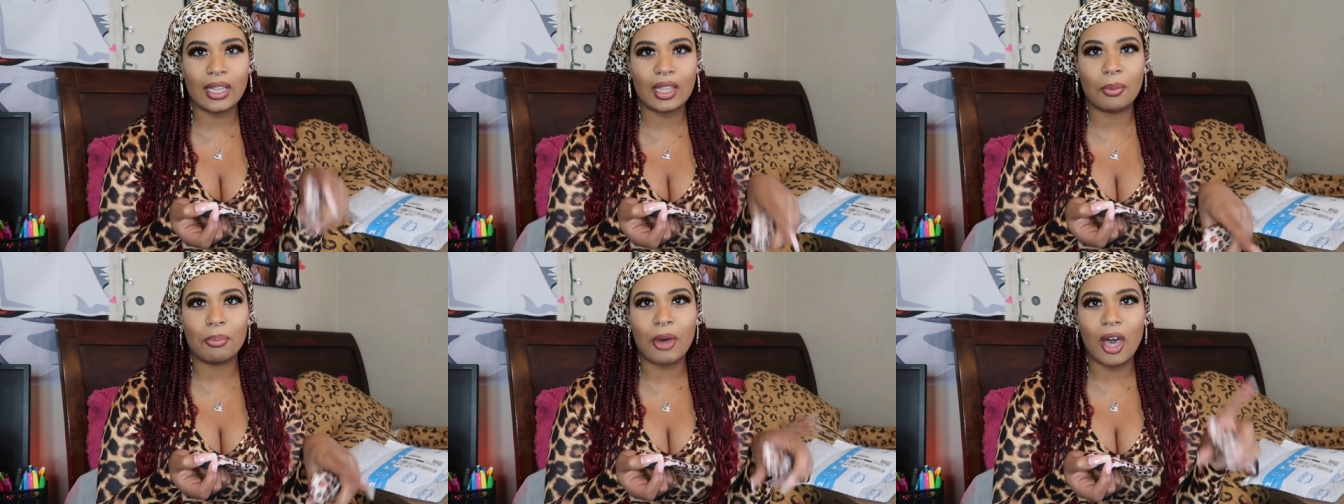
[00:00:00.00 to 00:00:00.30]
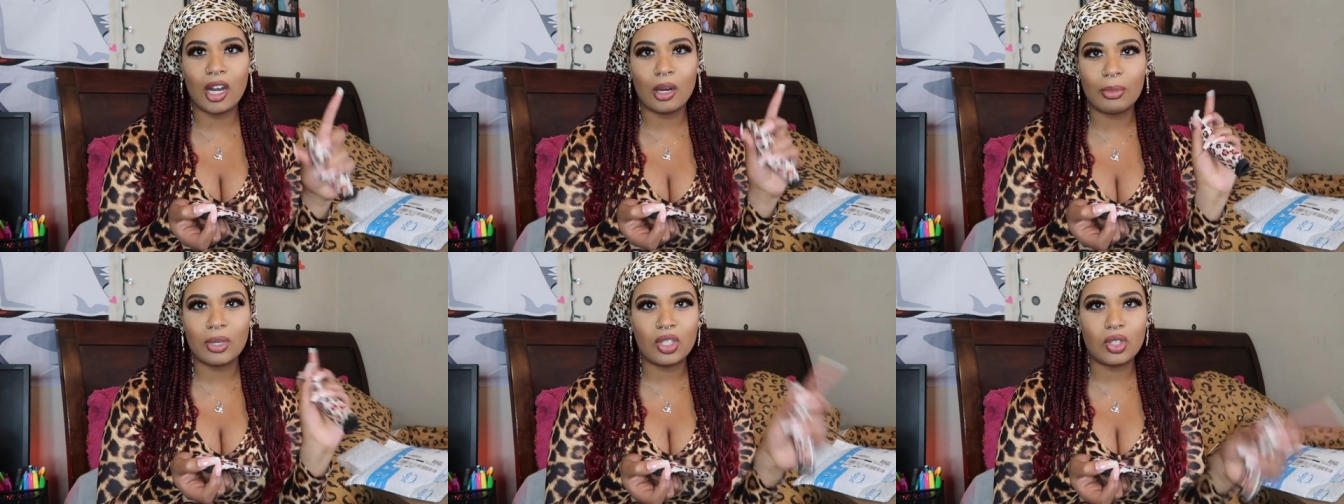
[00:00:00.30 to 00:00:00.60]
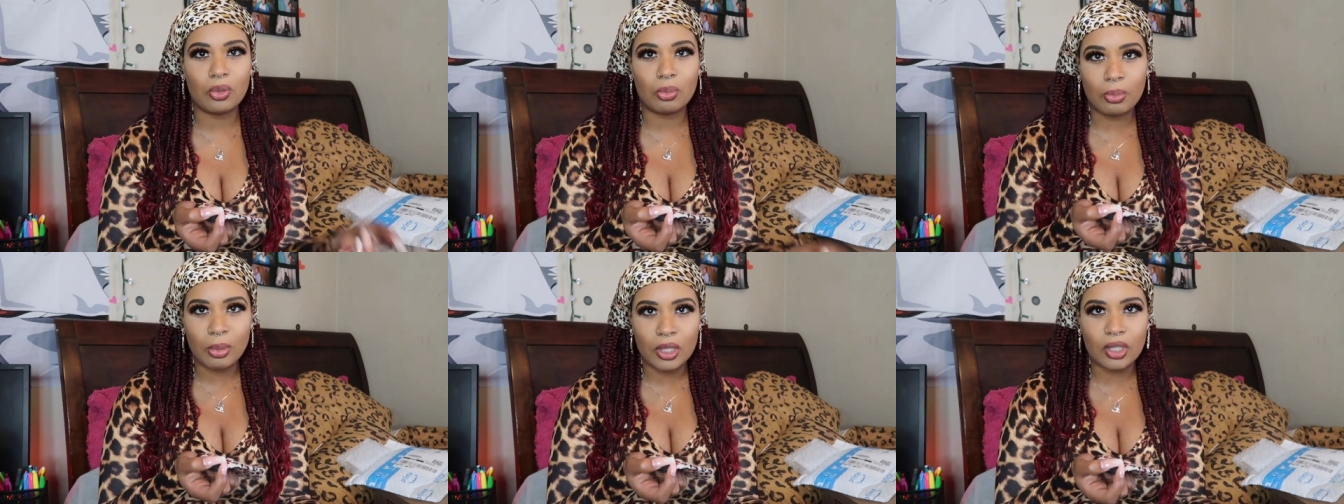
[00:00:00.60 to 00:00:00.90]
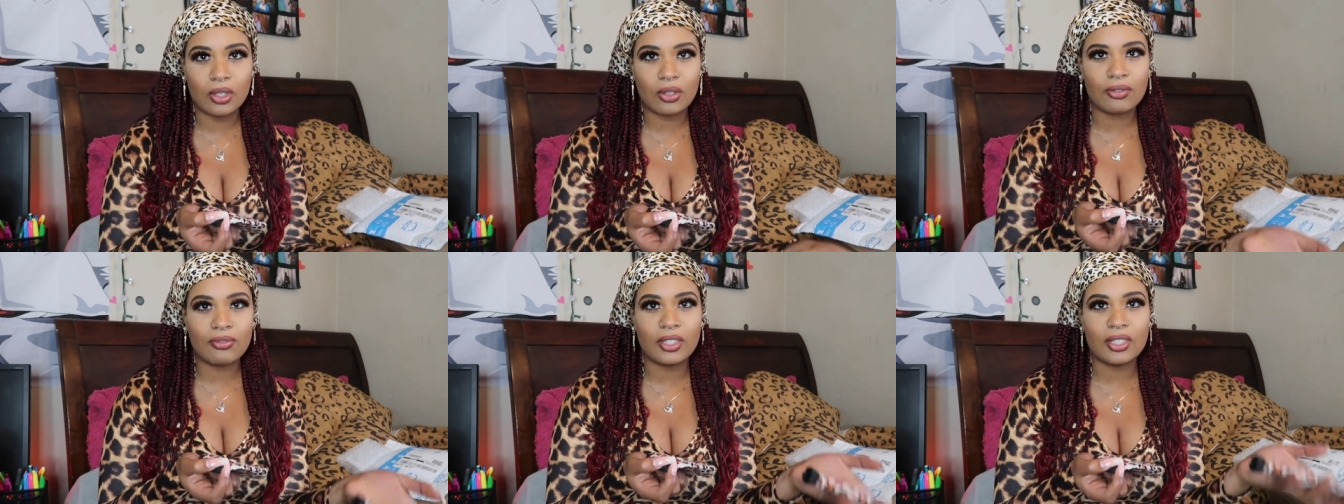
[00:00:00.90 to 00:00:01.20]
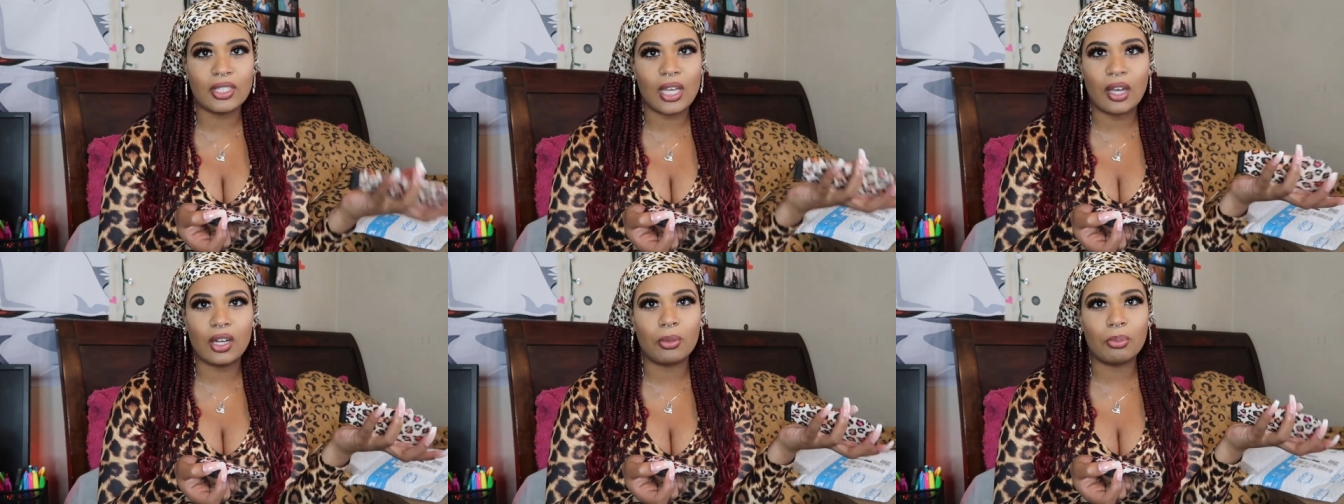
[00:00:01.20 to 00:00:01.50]
the bottom and you put your foot
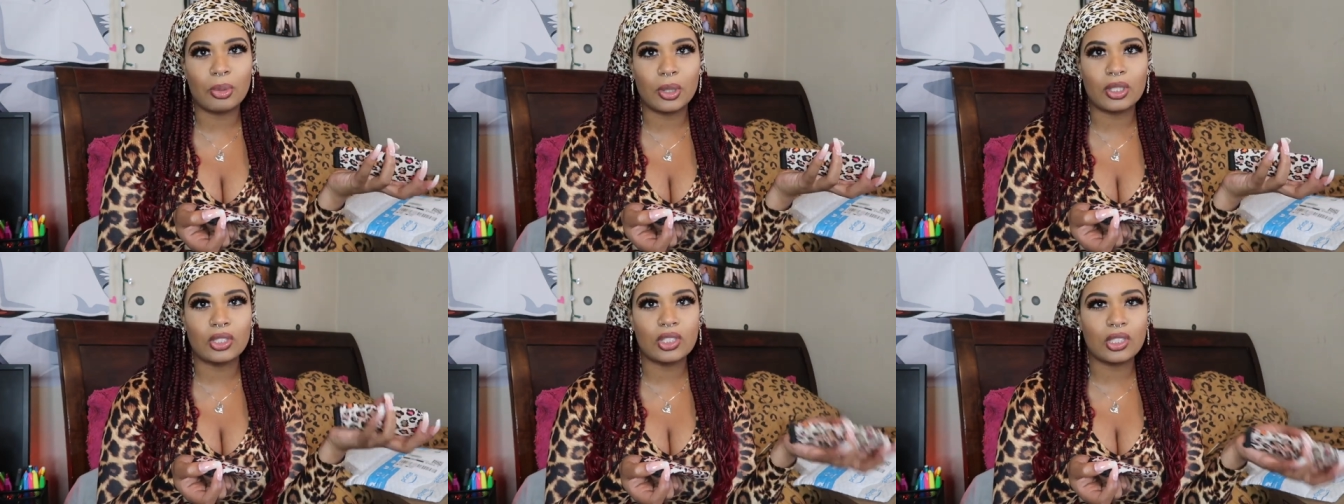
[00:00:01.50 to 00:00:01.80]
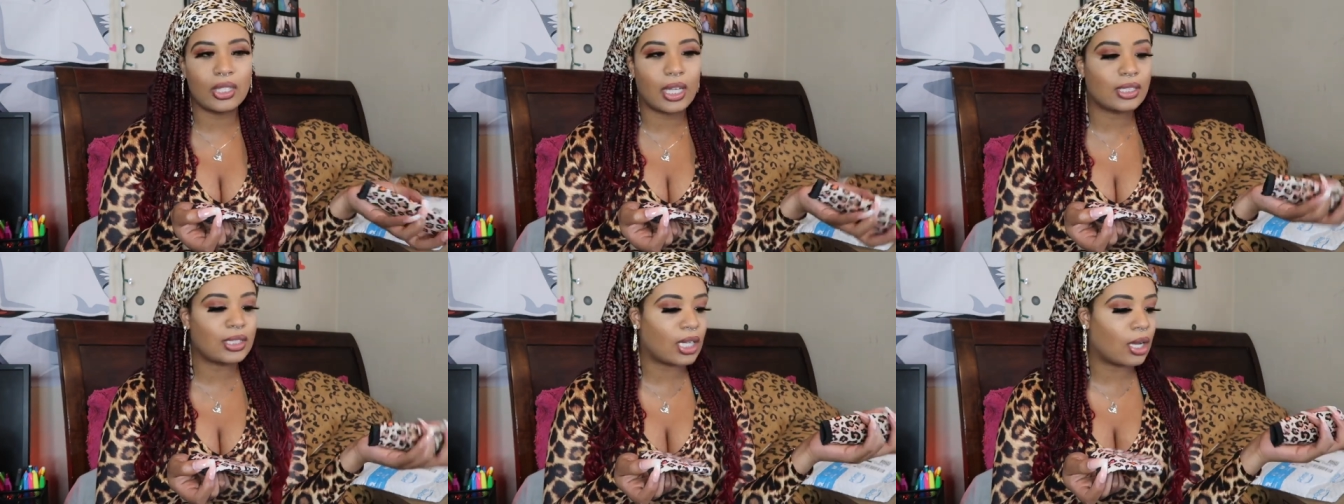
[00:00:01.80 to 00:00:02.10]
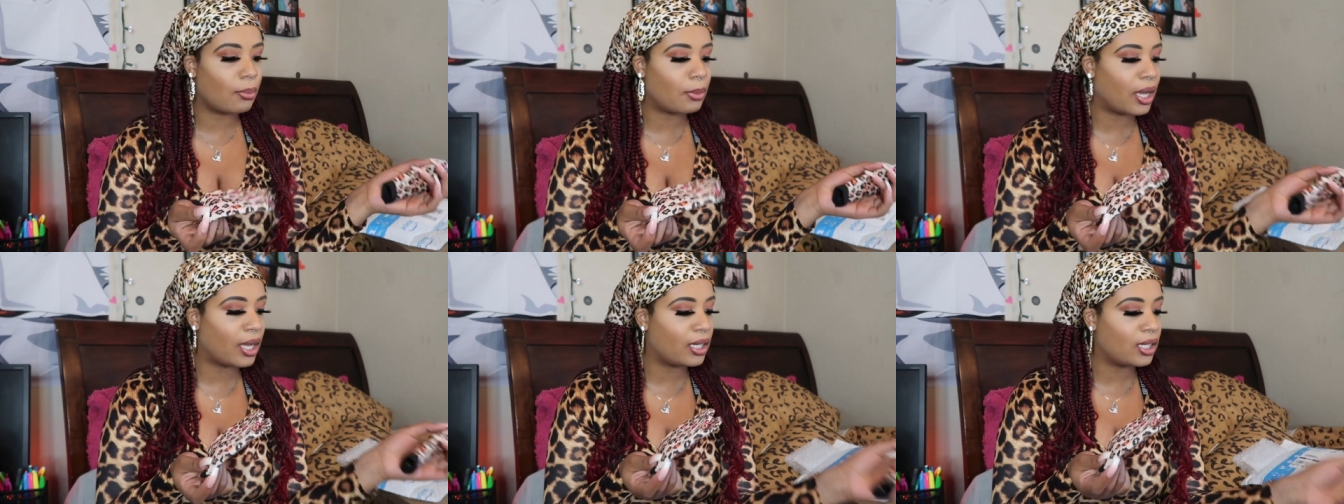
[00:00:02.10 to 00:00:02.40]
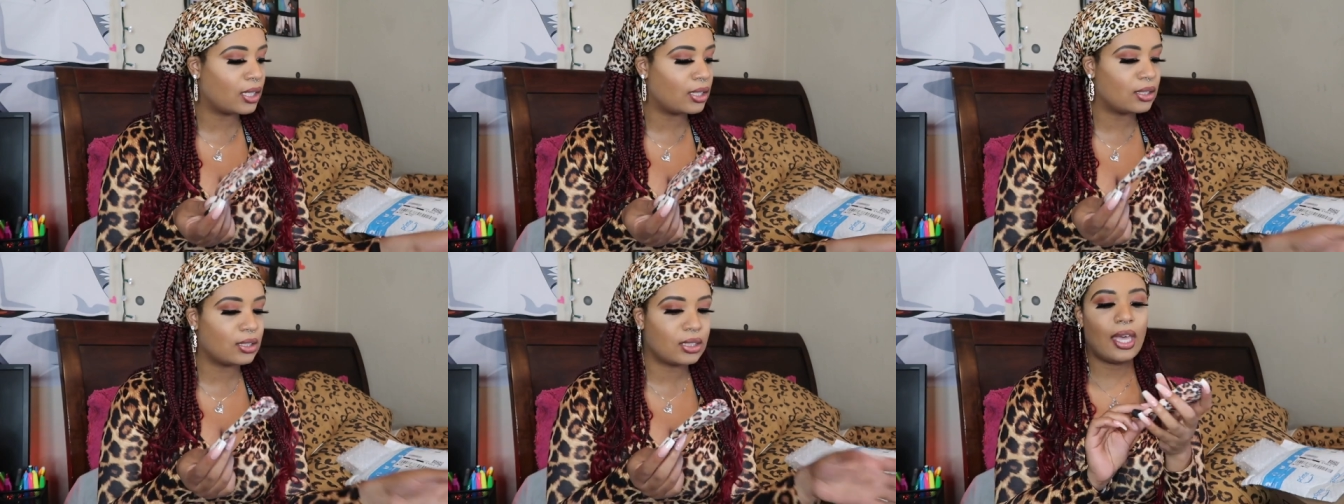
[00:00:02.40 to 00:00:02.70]
down and push it. That's how mine is.